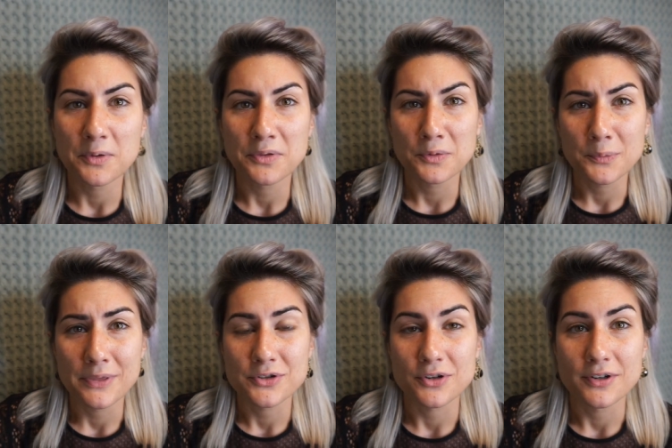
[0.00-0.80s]
through
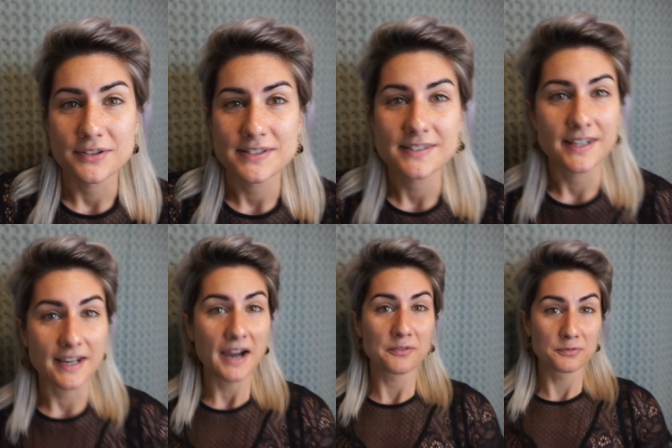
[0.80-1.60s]
withdrawals.
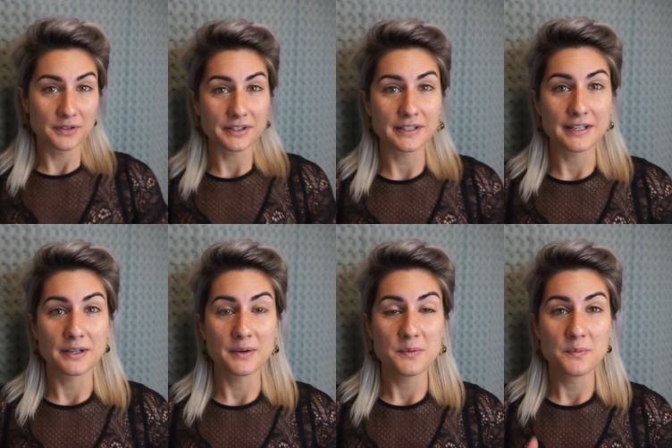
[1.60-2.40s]
Like, I really